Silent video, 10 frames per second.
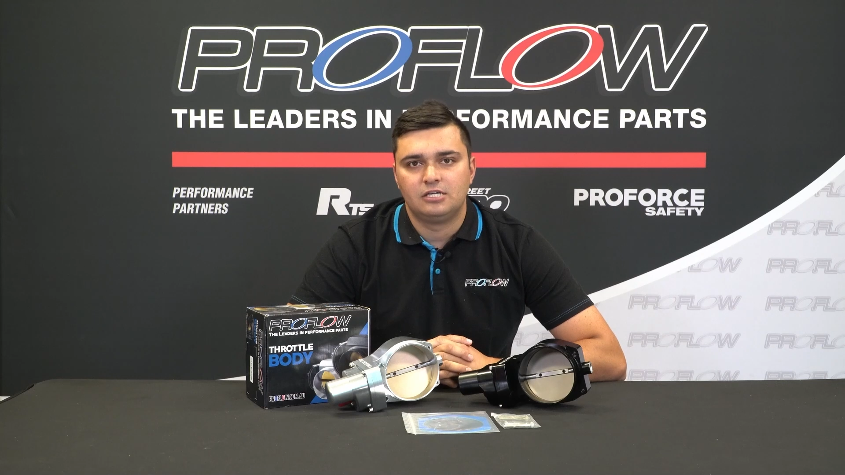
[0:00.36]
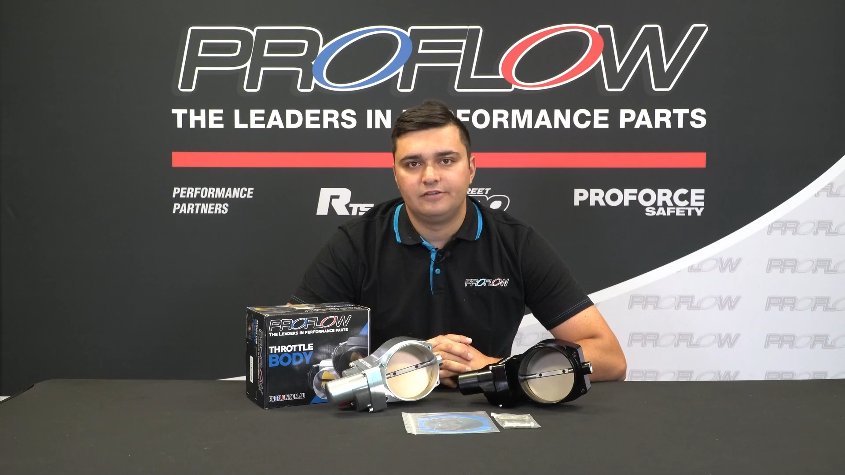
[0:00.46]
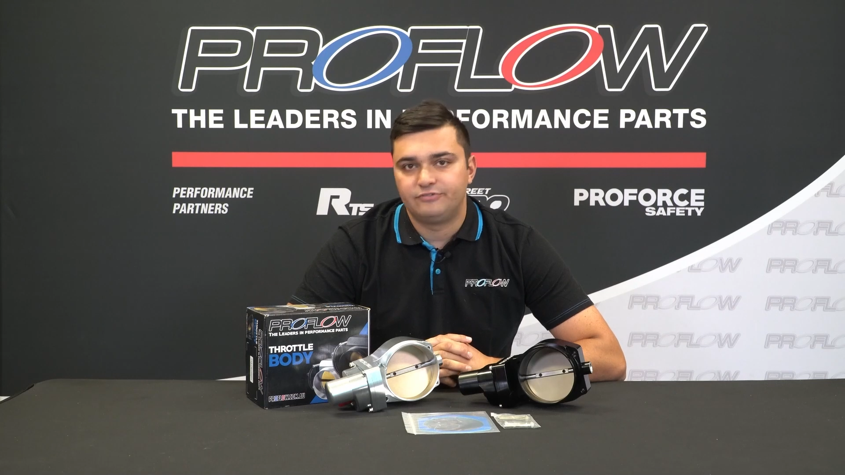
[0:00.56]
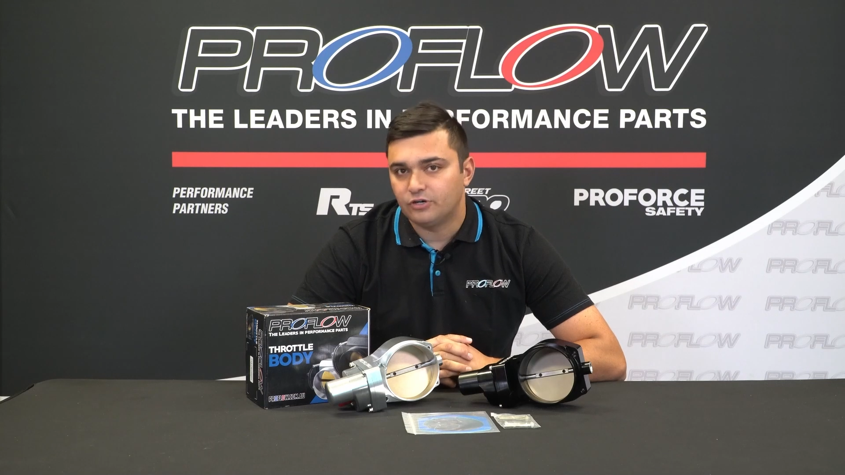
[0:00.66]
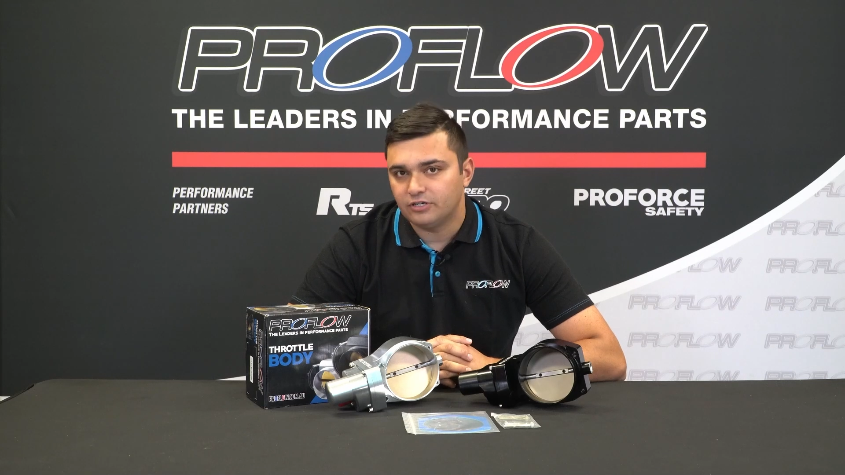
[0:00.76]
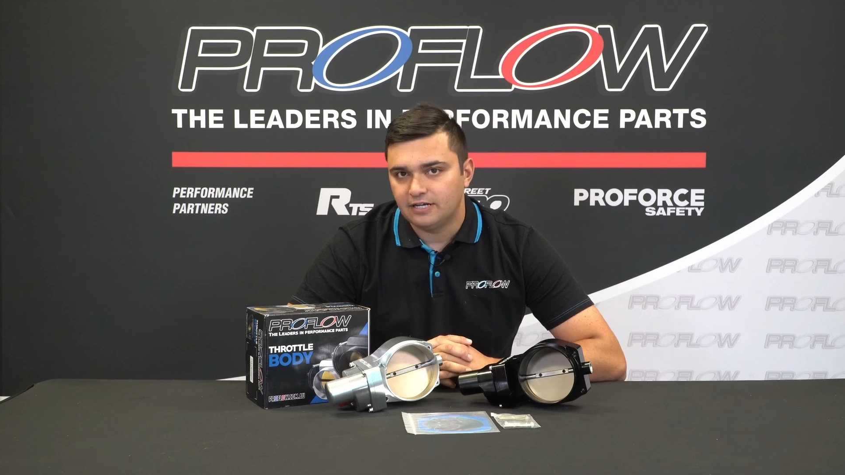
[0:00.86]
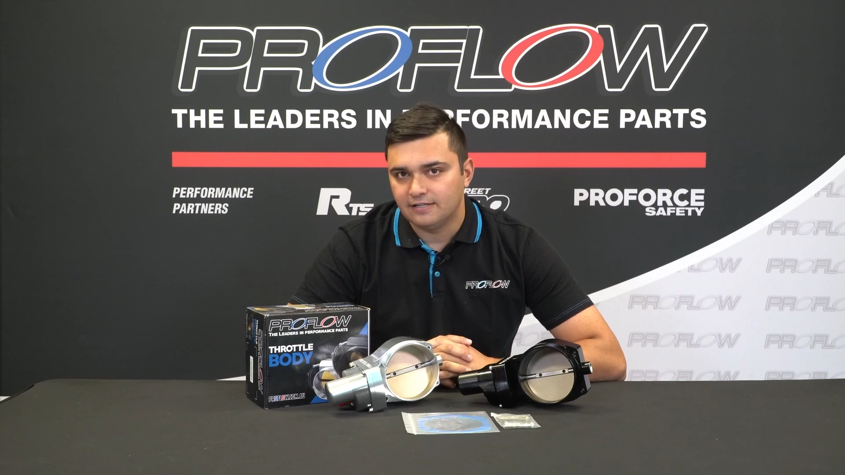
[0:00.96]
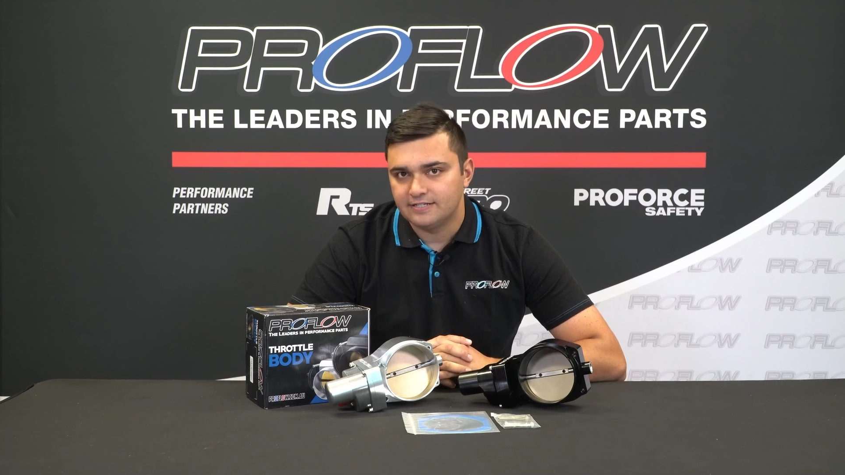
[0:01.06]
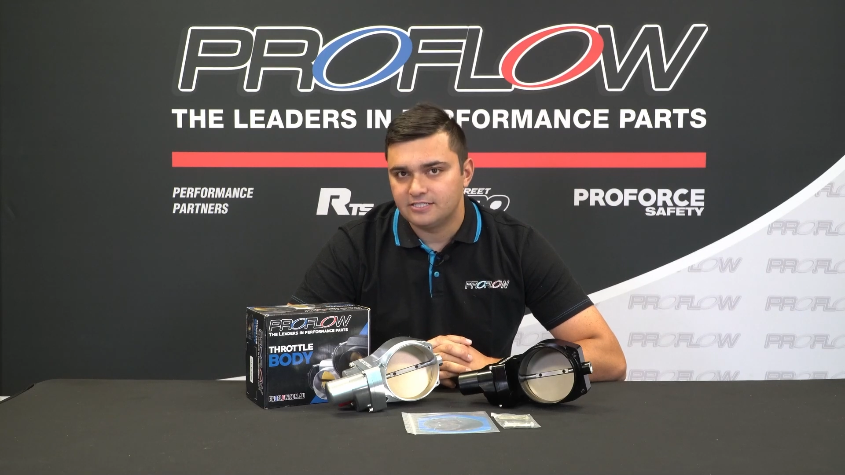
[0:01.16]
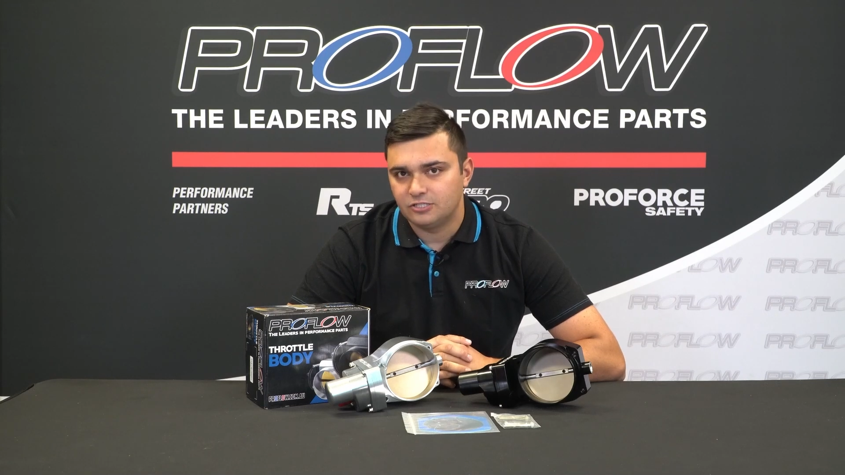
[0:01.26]
If you've got an
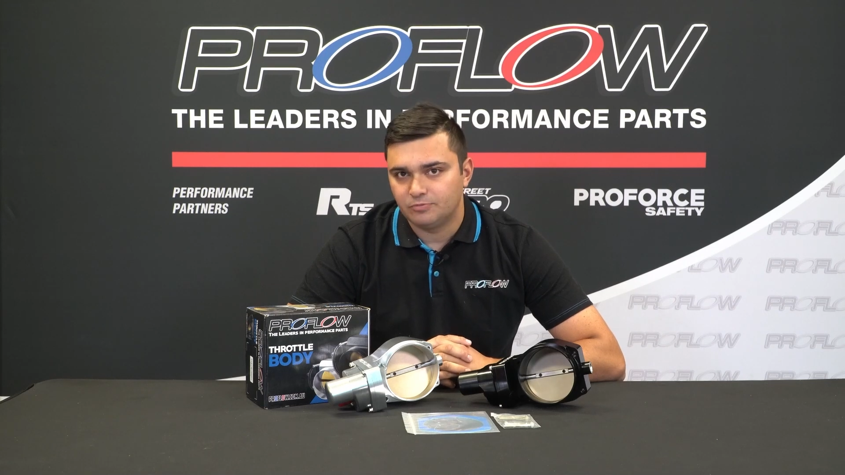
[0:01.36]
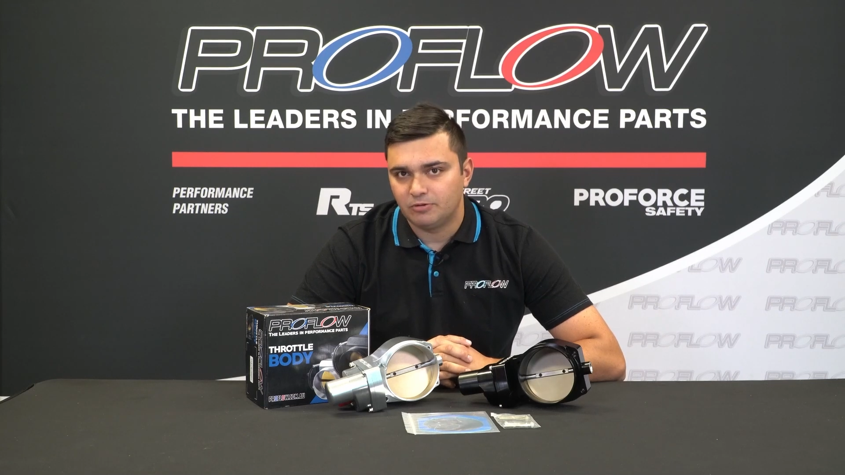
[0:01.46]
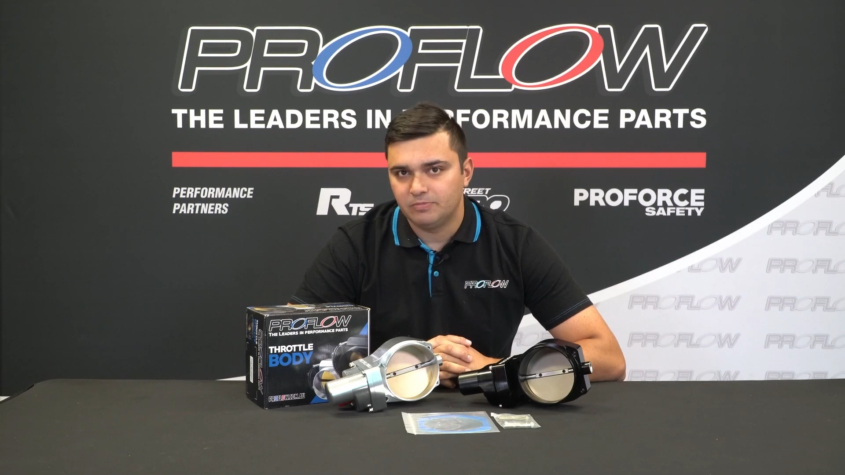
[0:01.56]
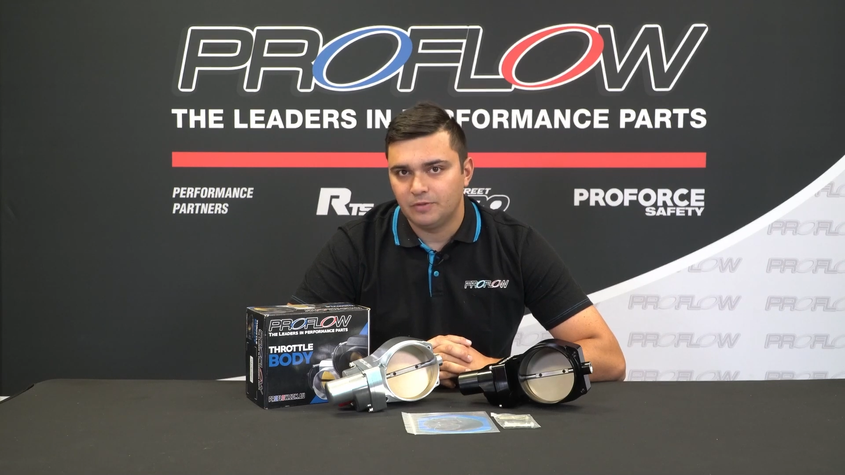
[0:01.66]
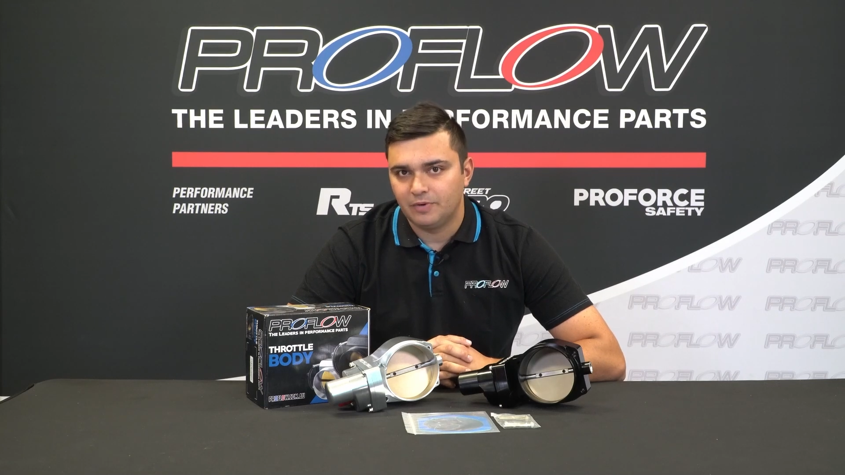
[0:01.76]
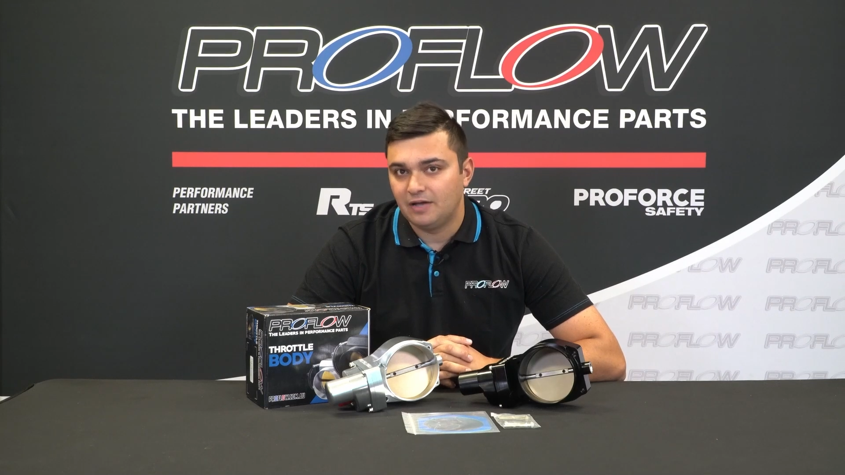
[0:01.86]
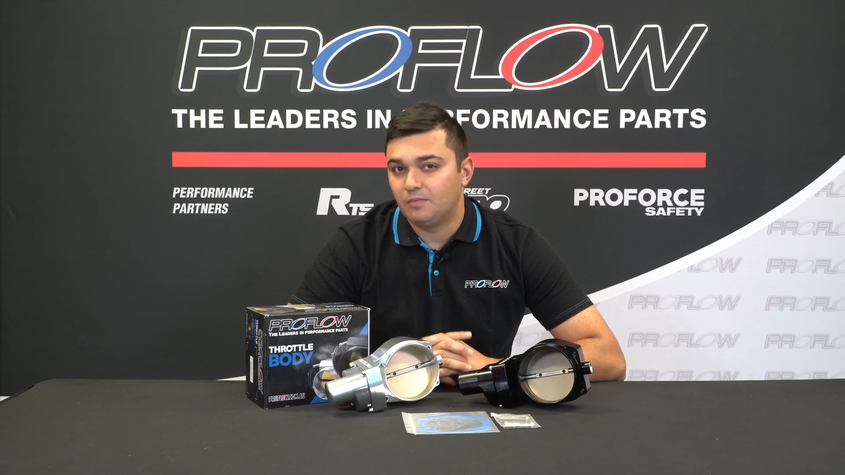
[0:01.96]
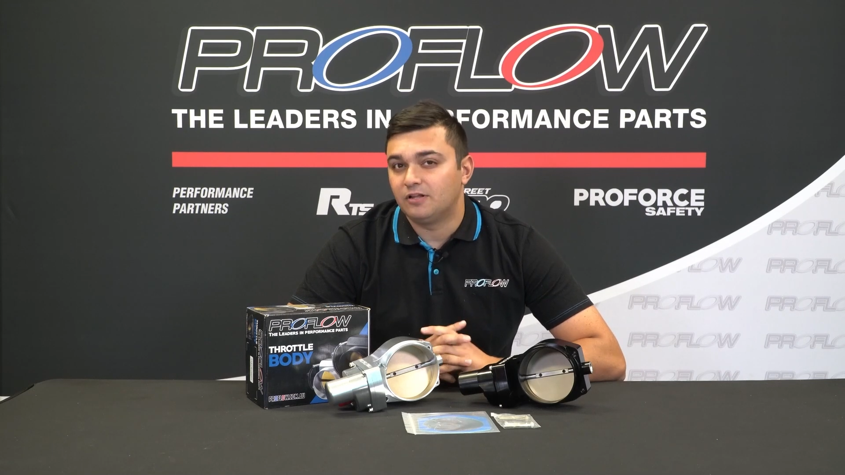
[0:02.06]
LS, then you're probably aware one